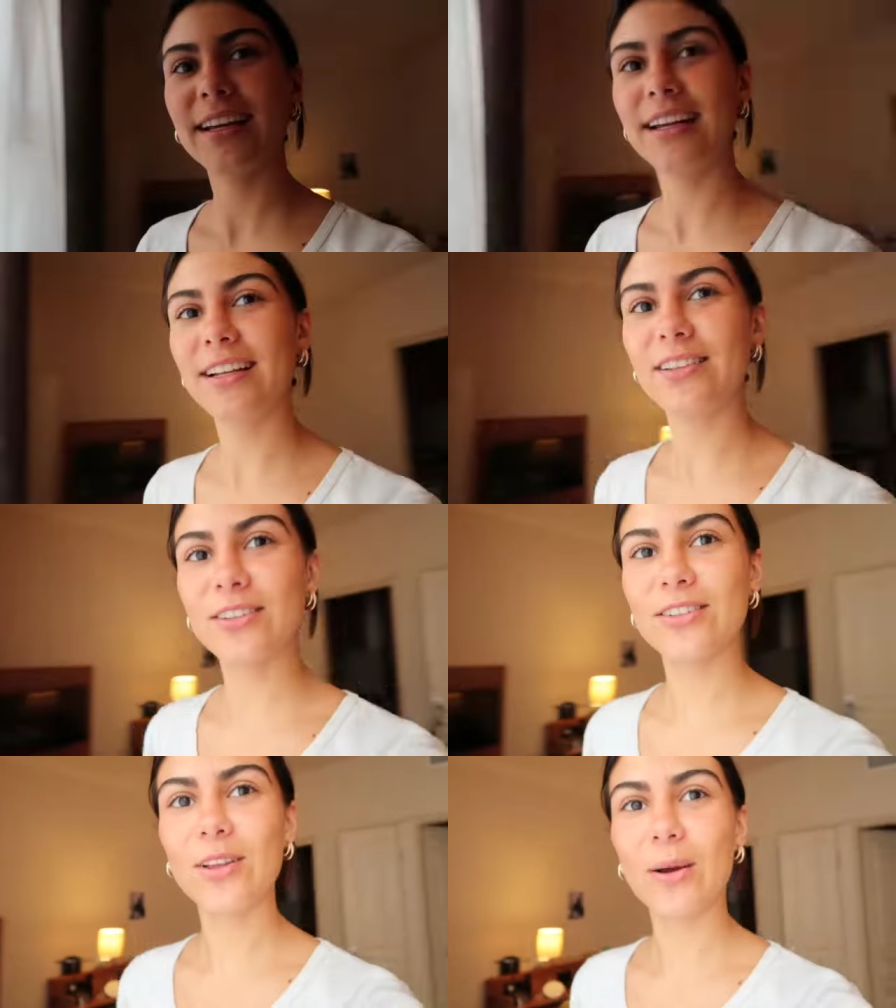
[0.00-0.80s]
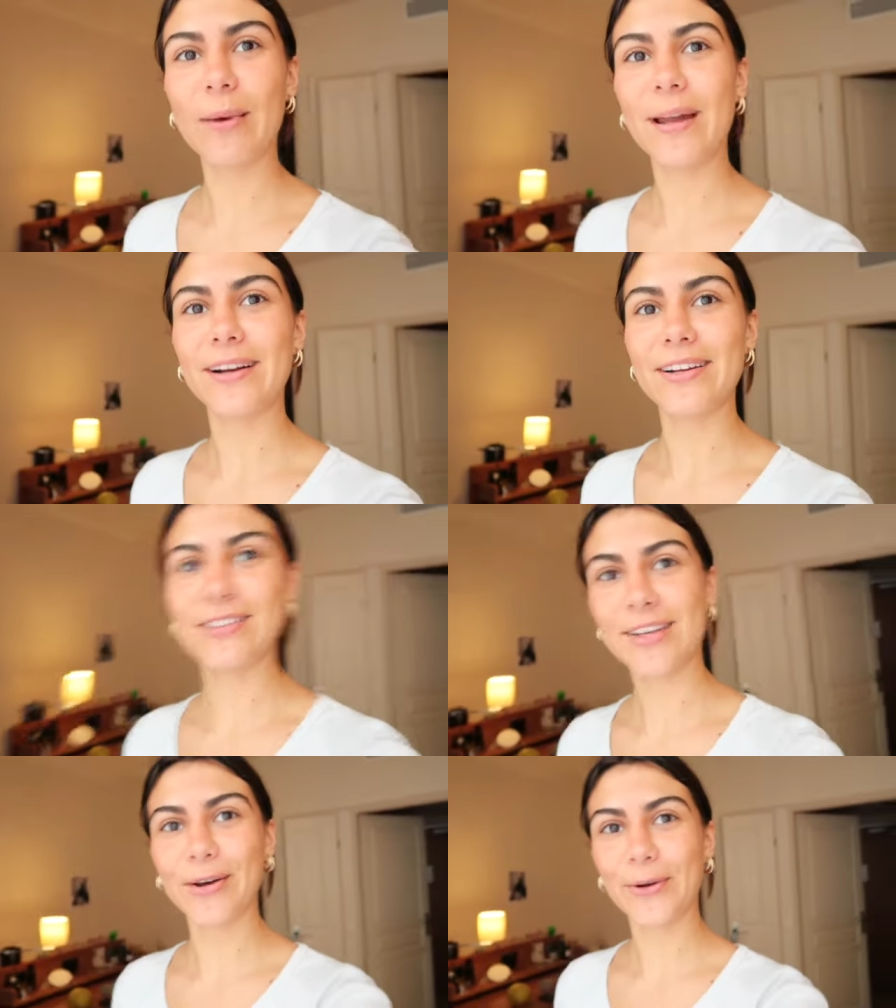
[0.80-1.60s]
and it looks a lot better.
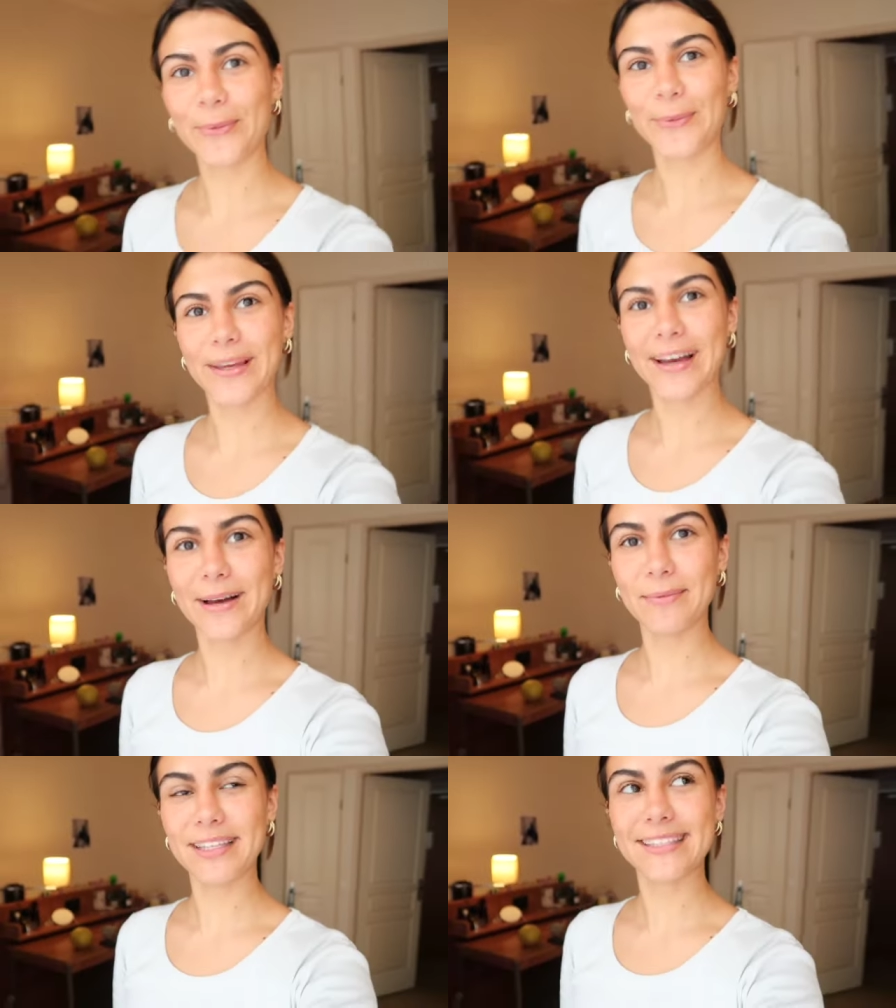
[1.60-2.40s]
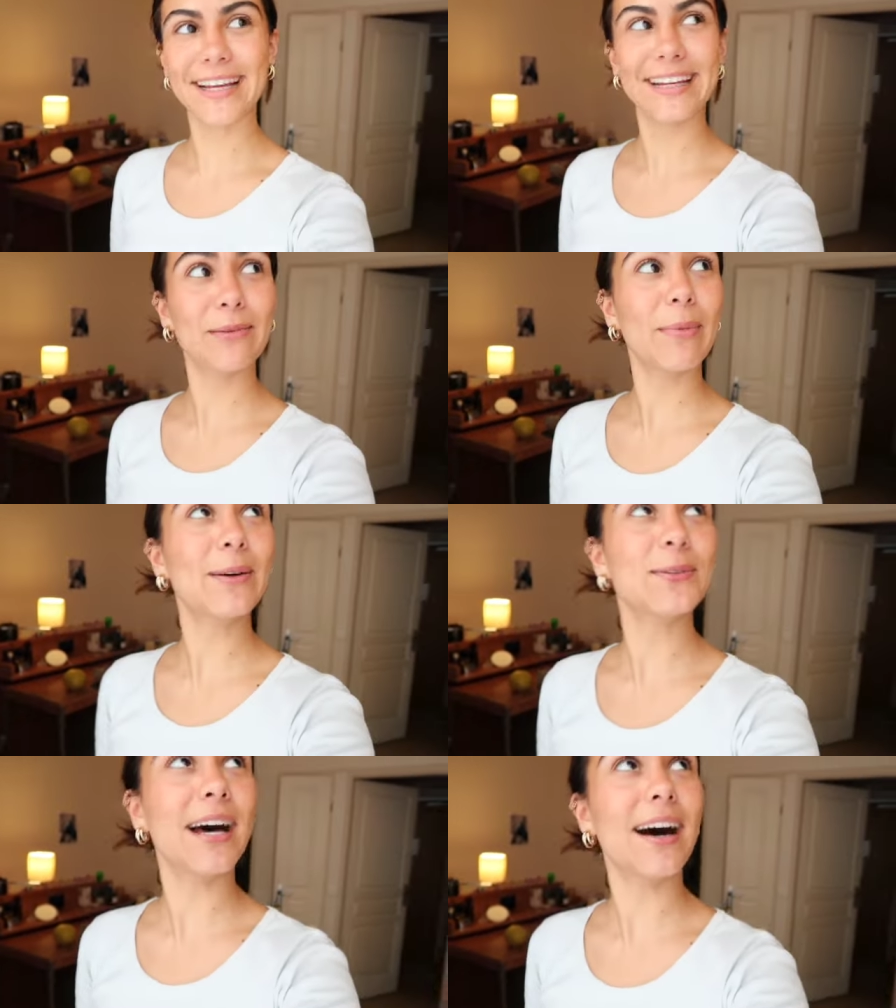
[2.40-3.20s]
So yeah, I'm excited
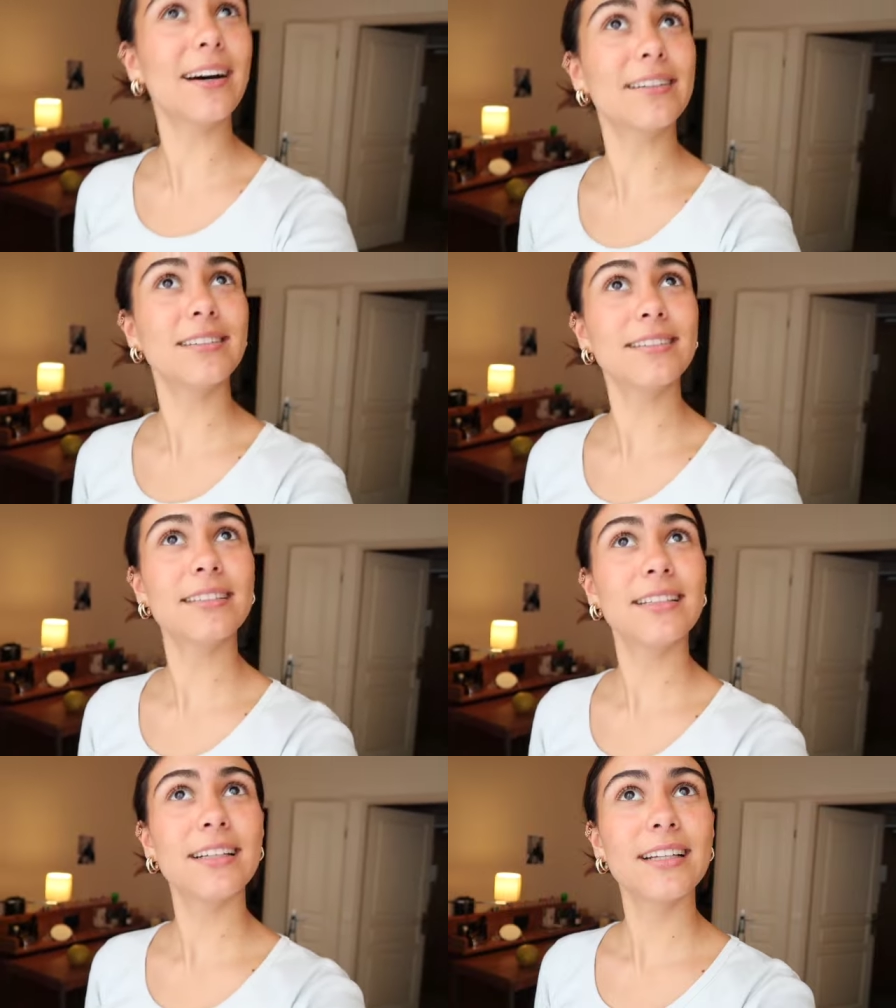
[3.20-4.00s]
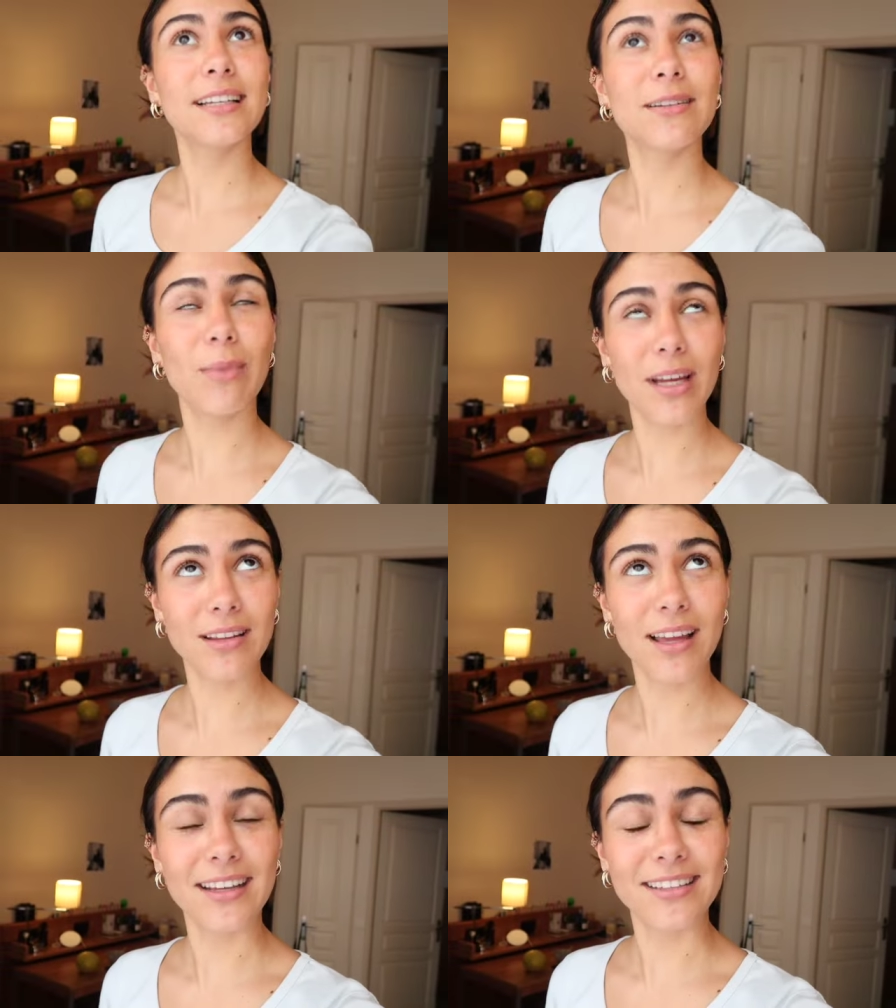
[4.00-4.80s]
about that. In my
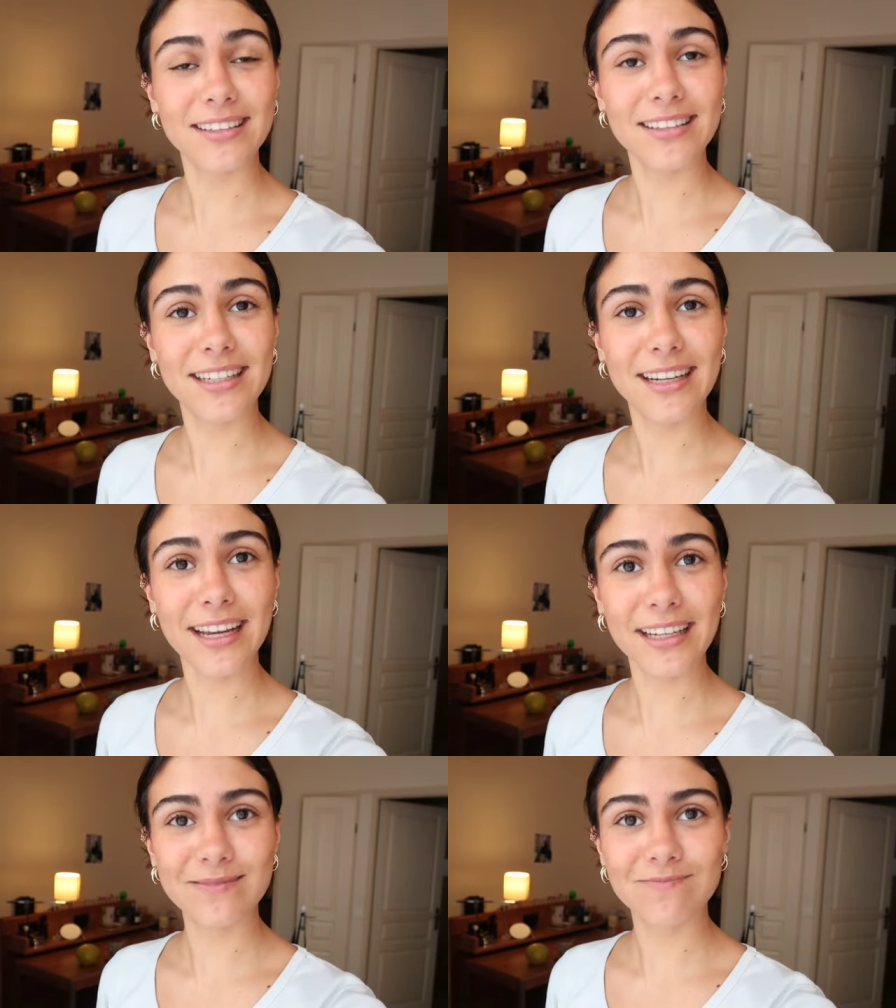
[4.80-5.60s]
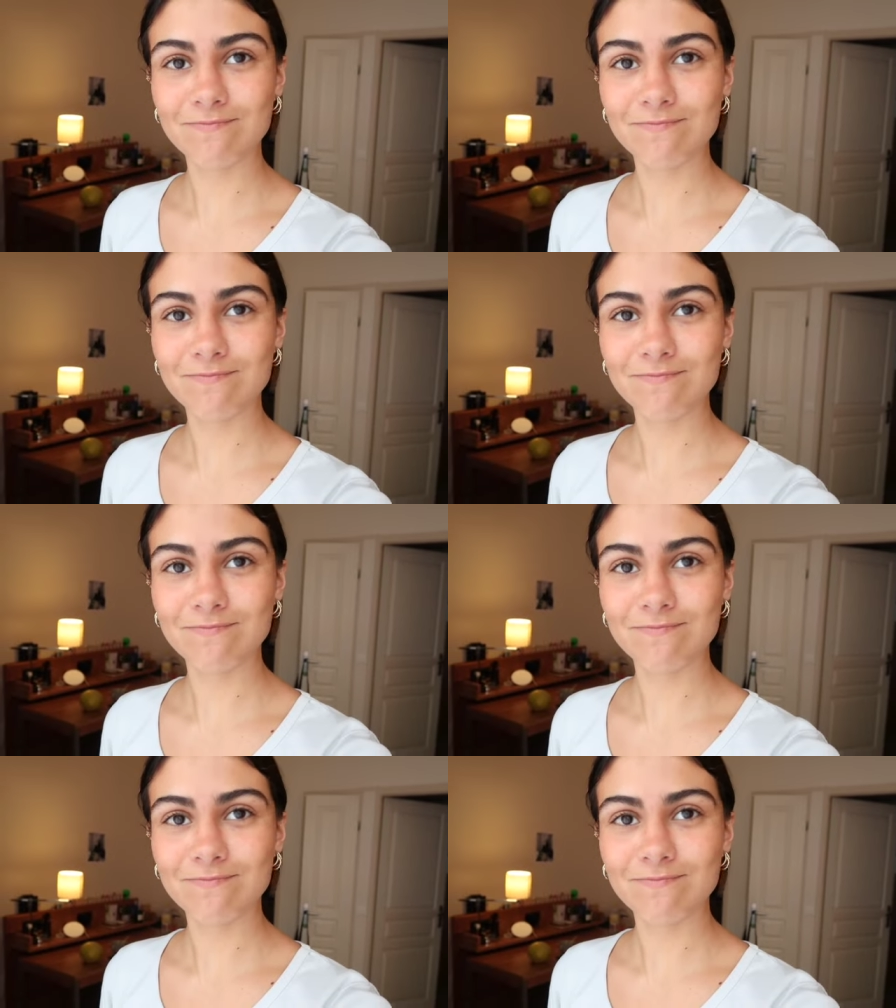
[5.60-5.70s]
classes today.